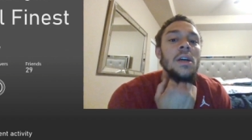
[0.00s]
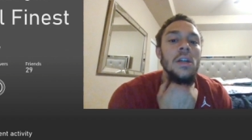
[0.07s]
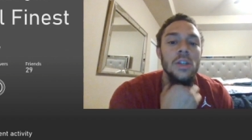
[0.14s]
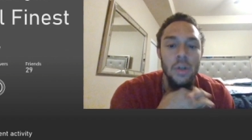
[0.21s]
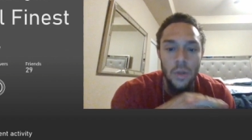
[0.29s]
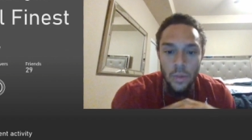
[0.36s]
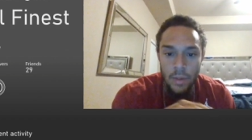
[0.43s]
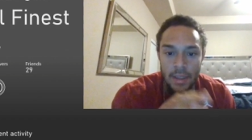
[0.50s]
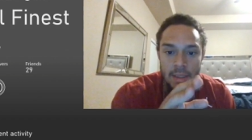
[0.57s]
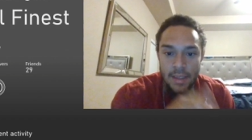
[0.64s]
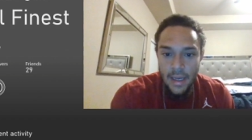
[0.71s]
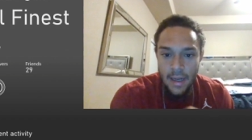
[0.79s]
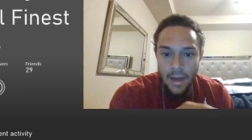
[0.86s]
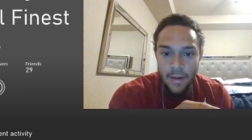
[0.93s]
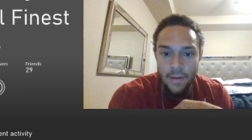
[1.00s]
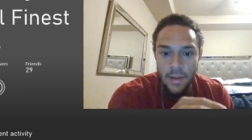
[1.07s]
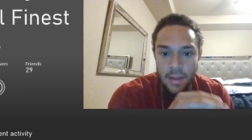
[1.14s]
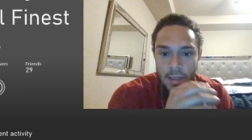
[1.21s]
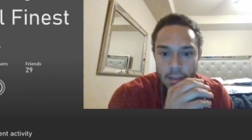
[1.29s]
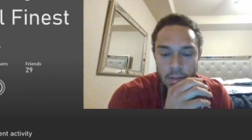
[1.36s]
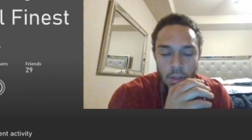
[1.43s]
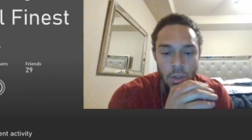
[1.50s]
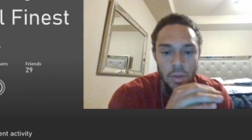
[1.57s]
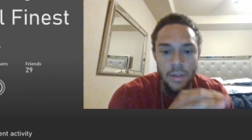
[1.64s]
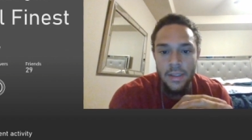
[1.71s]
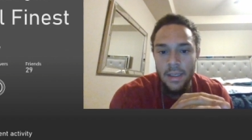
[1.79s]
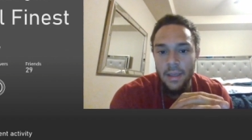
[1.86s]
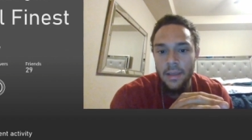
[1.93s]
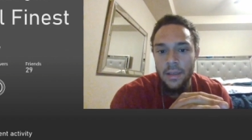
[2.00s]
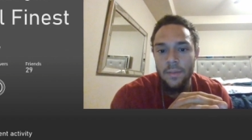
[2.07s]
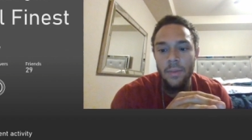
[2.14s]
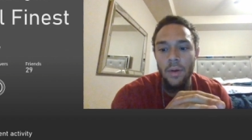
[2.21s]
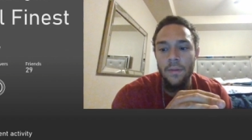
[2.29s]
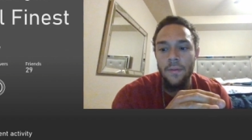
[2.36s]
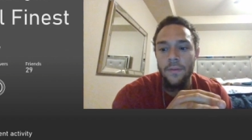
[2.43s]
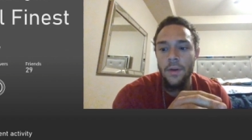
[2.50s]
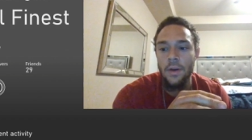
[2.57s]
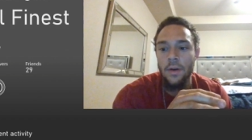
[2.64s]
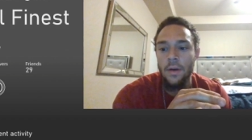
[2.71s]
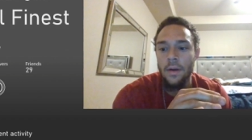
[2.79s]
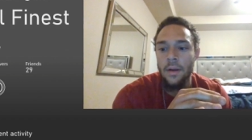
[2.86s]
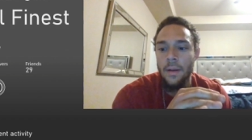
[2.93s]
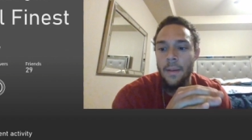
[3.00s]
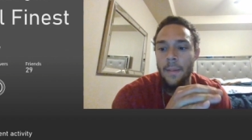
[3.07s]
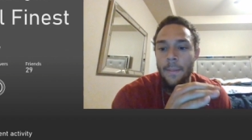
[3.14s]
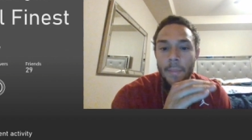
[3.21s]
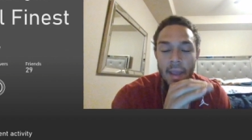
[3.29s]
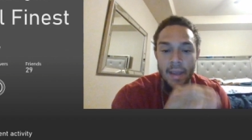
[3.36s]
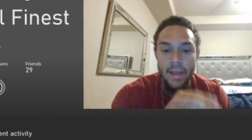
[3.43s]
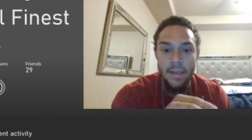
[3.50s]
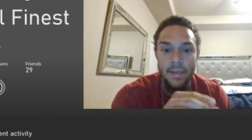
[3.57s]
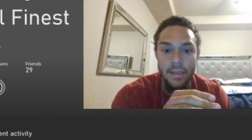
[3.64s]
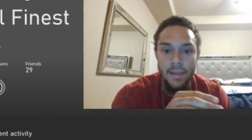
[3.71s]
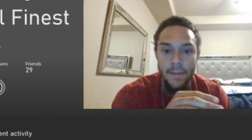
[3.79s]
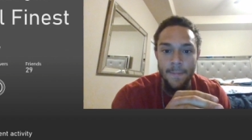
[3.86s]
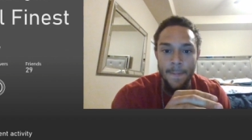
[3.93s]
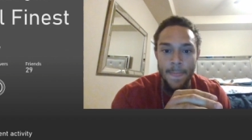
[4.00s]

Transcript: So it'll reset everything. So you'll see both for your base,